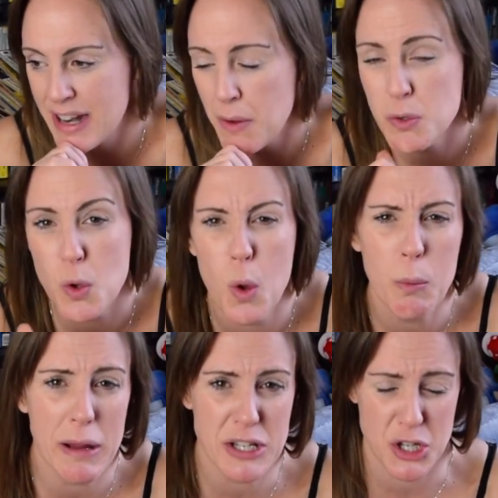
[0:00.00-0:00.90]
And I was
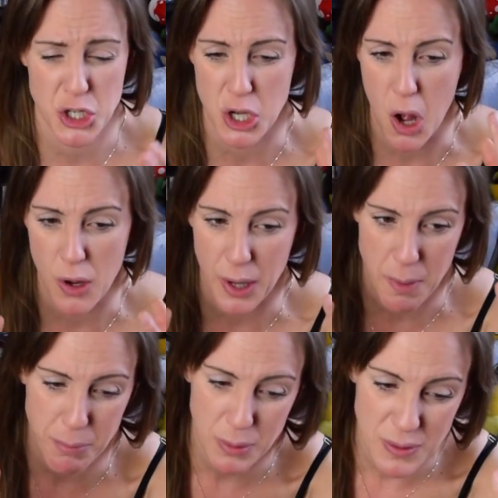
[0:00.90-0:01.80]
always the
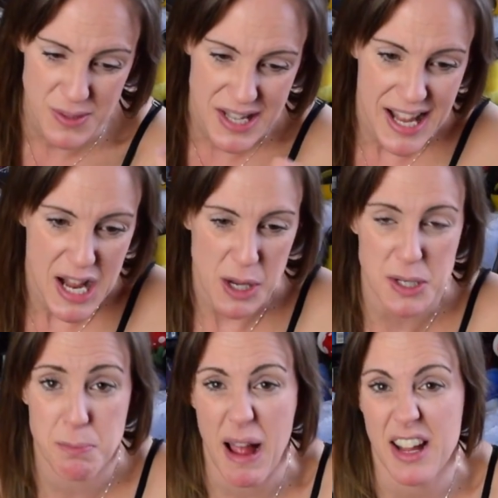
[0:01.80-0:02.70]
Chicago Bulls,
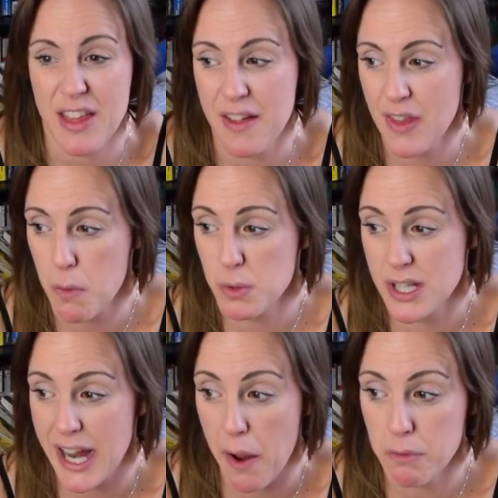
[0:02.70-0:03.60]
because back then that was
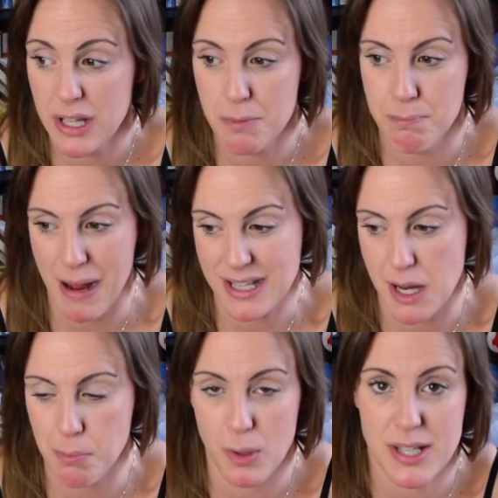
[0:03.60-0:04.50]
the only
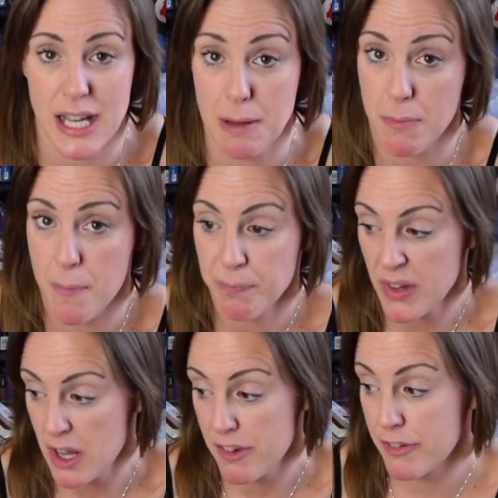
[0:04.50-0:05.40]
basketball team that,
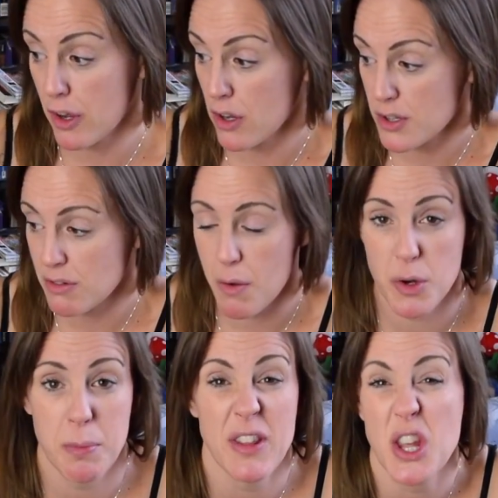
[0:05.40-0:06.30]
for us
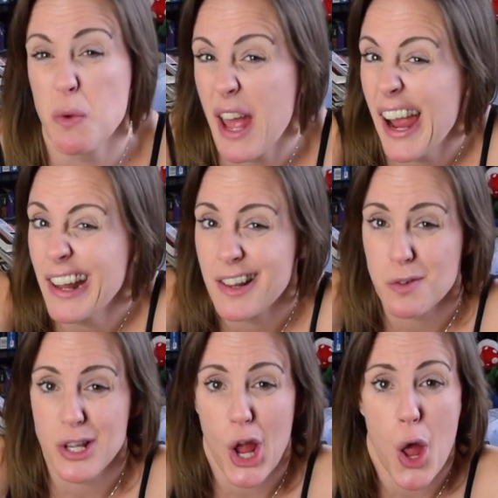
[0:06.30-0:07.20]
growing up in the UK, that
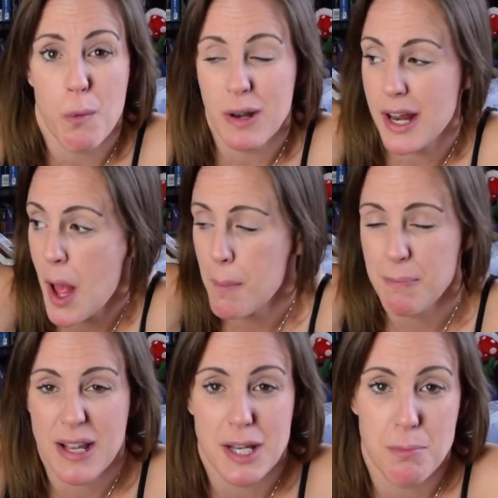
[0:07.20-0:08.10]
was the only
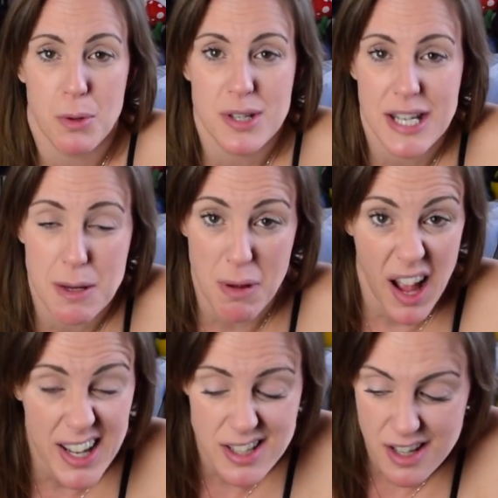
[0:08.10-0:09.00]
basketball team
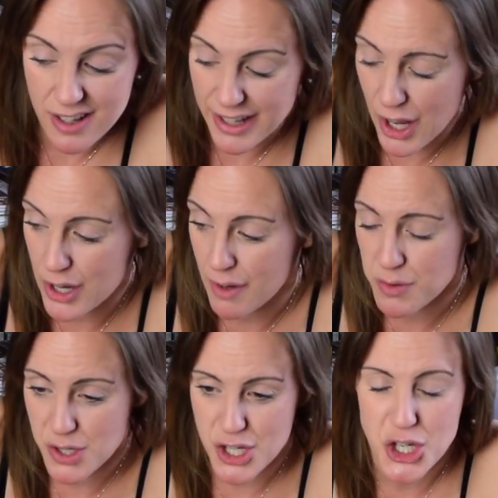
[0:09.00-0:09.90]
I certainly heard of,
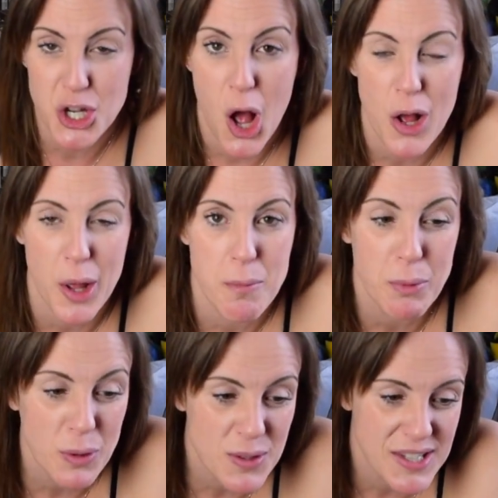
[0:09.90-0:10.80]
was the Chicago
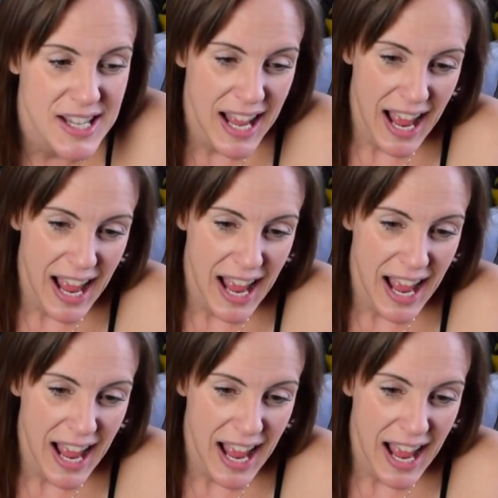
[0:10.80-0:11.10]
Bulls.